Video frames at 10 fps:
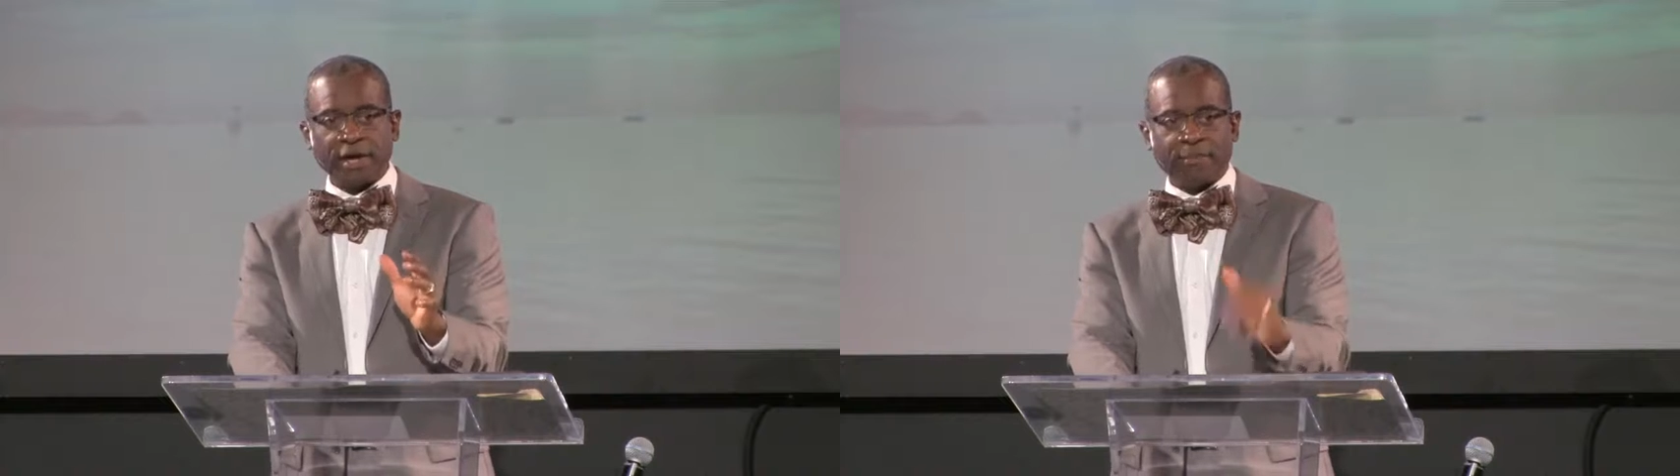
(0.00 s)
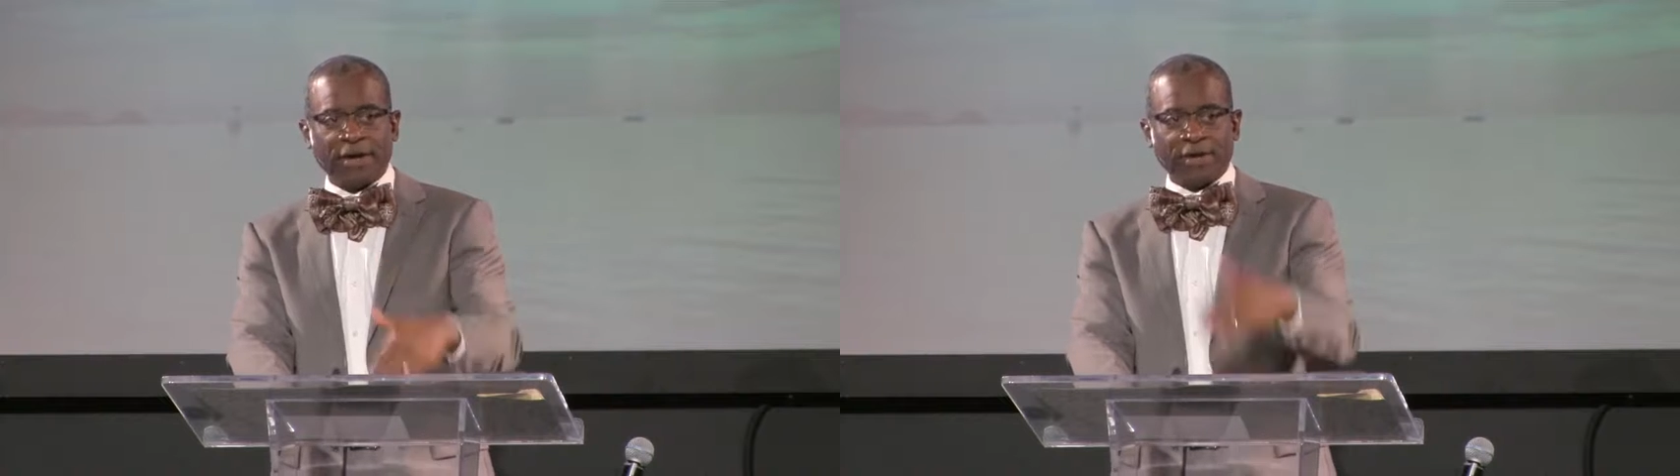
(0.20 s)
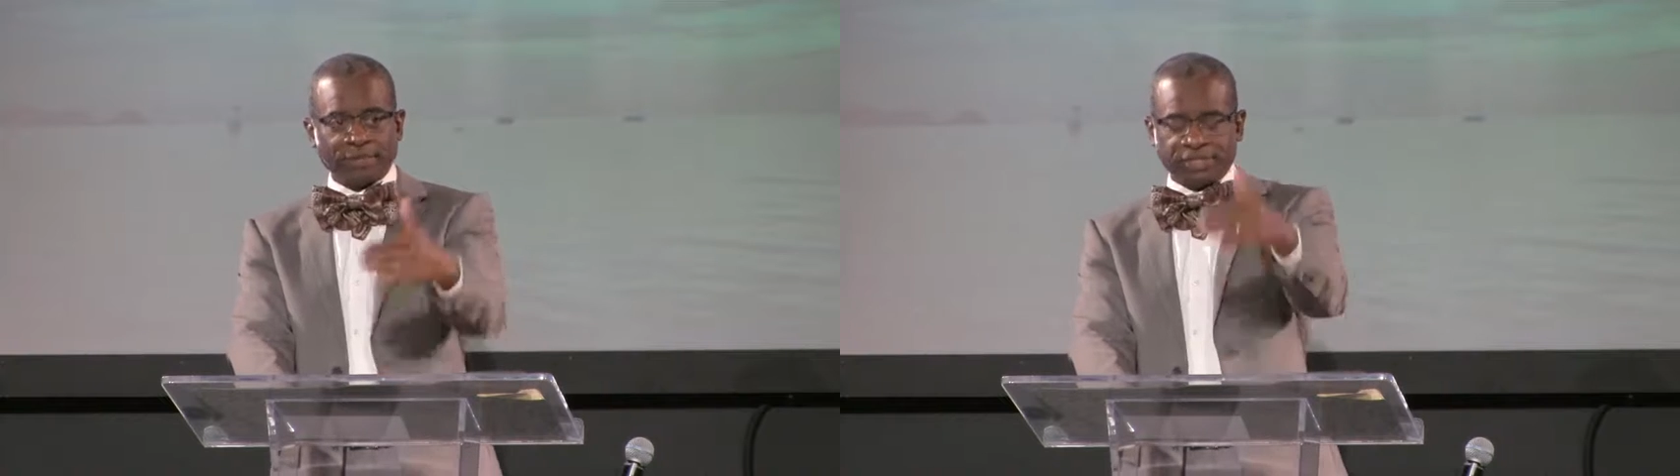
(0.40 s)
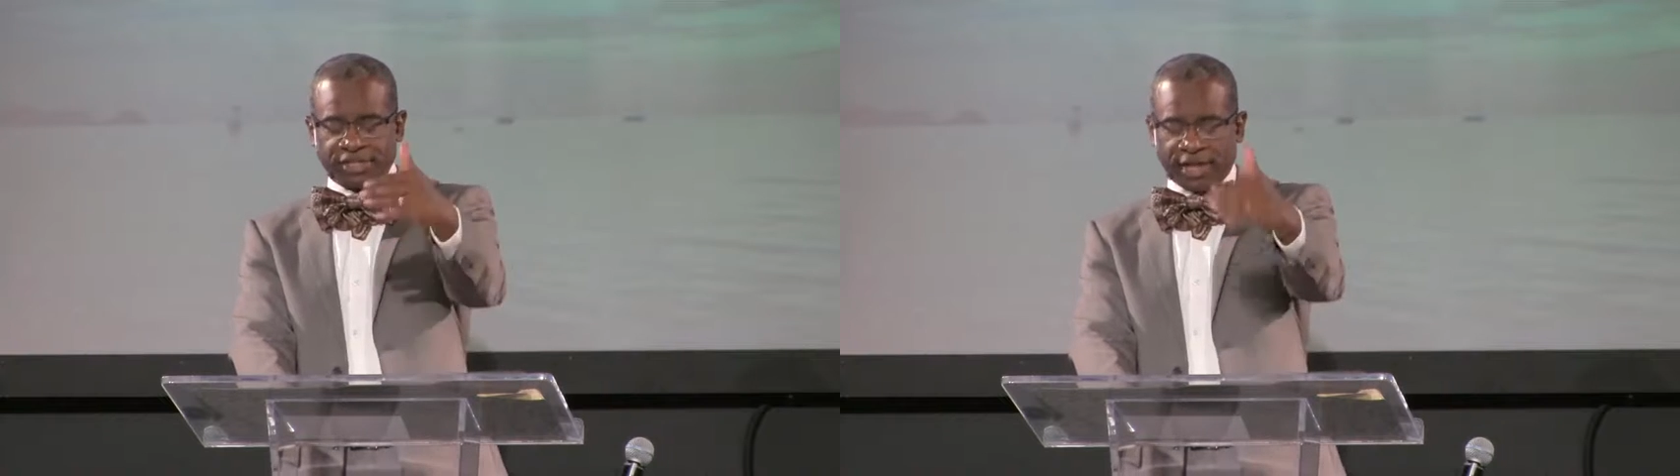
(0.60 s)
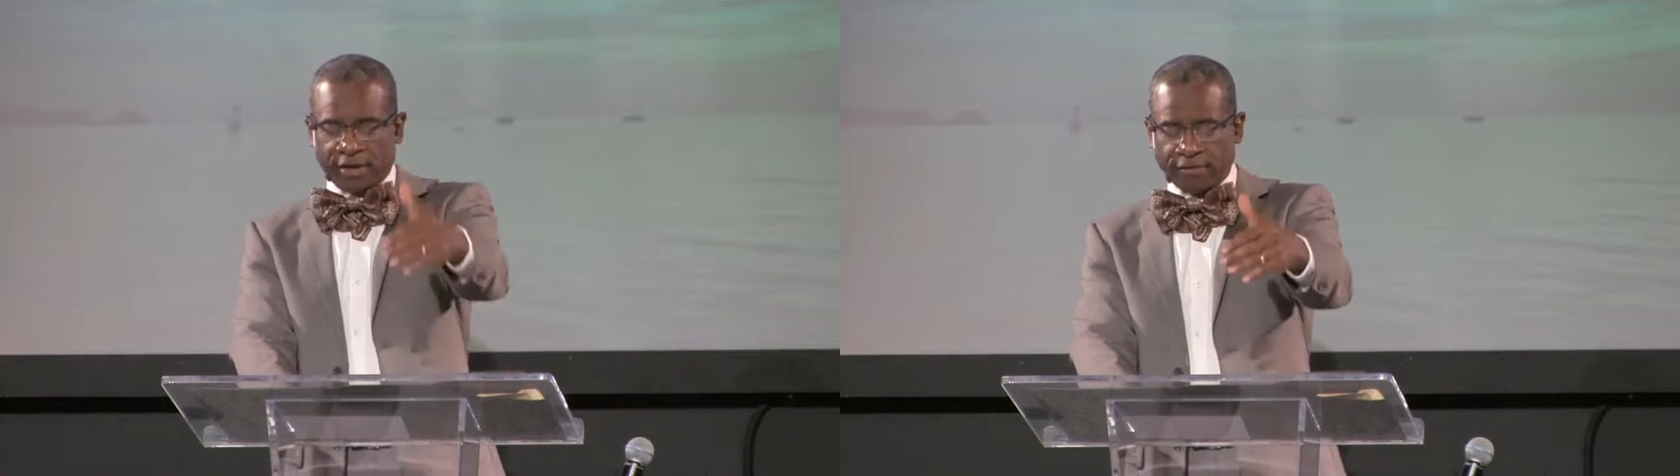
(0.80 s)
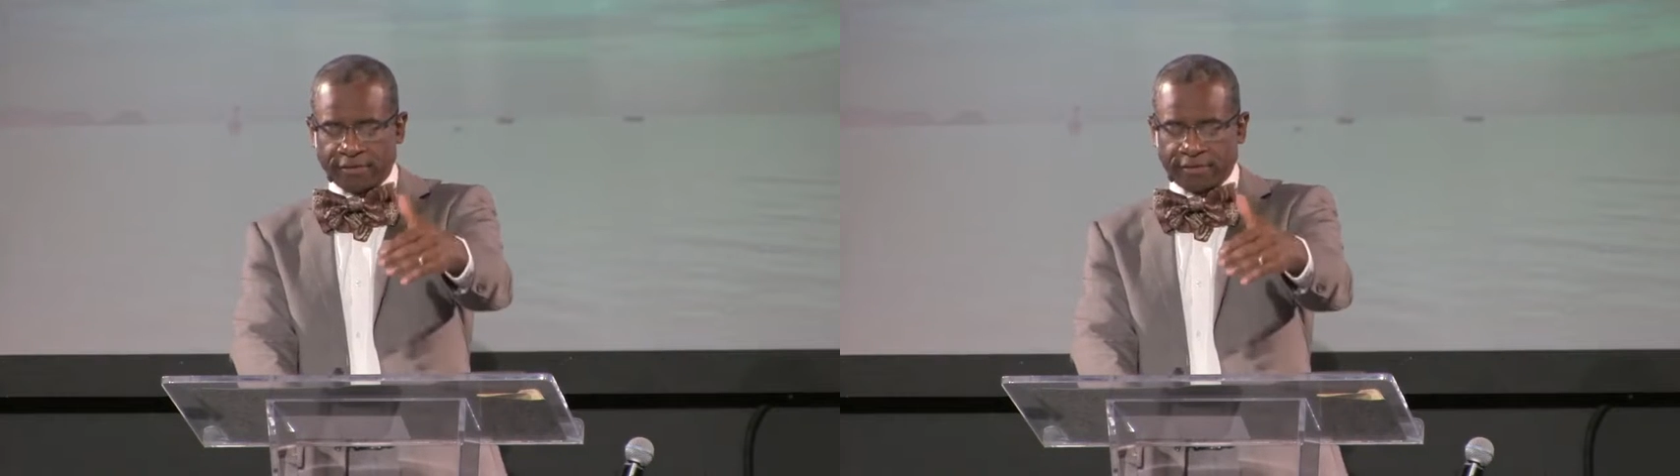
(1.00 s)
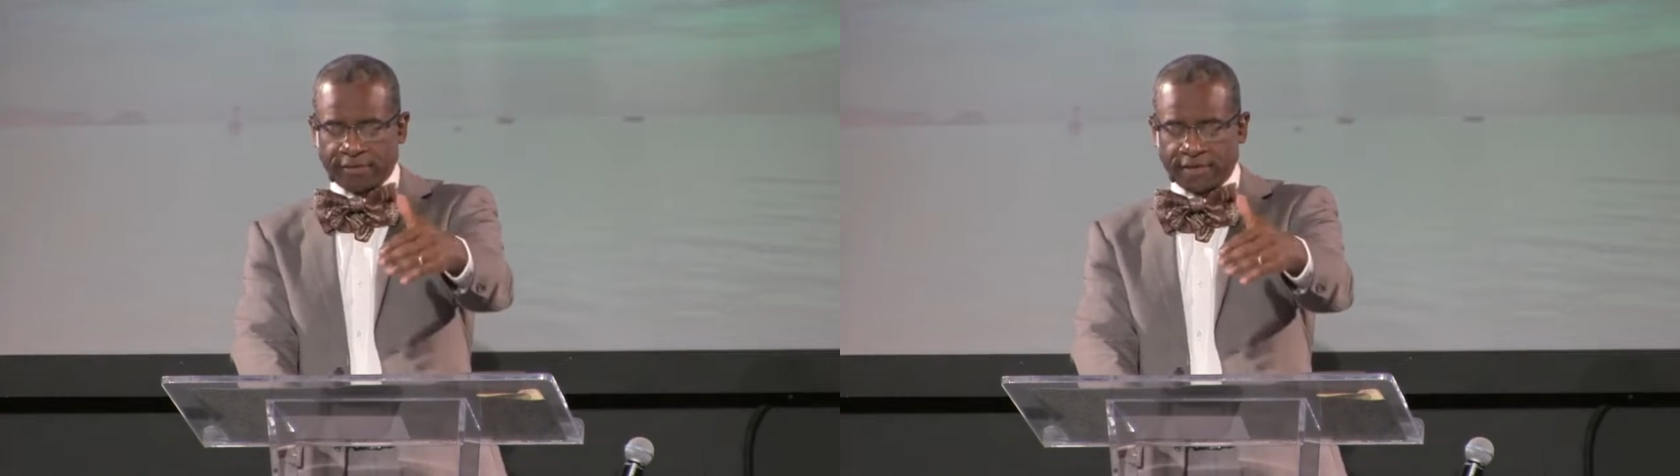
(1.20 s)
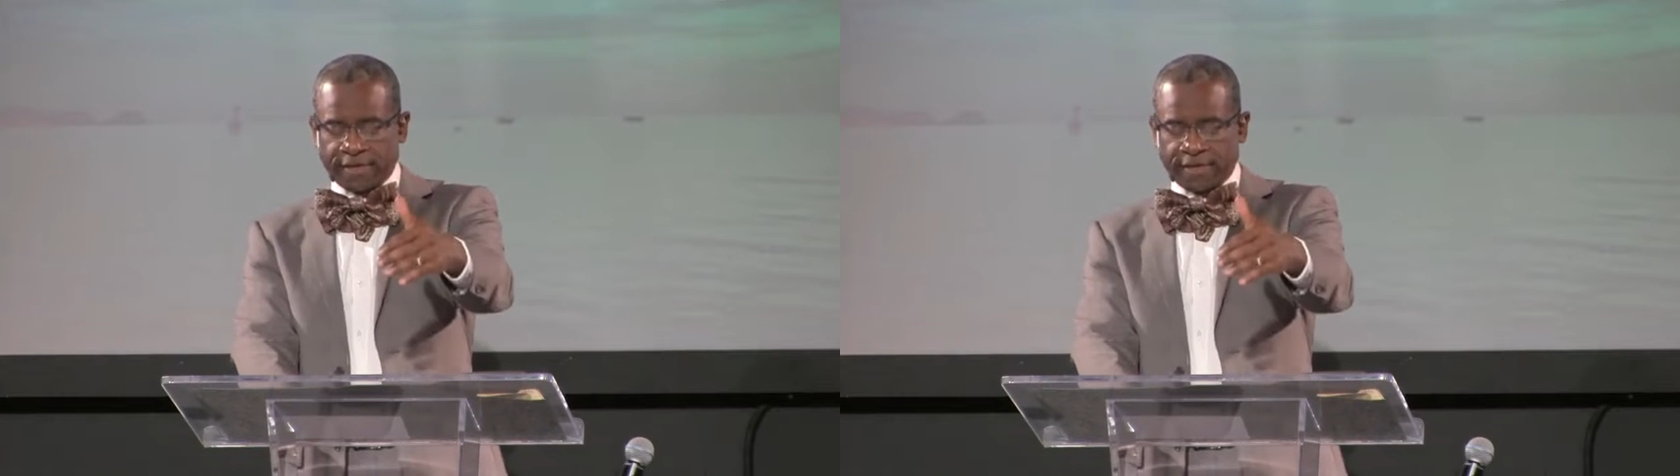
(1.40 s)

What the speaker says: about himself,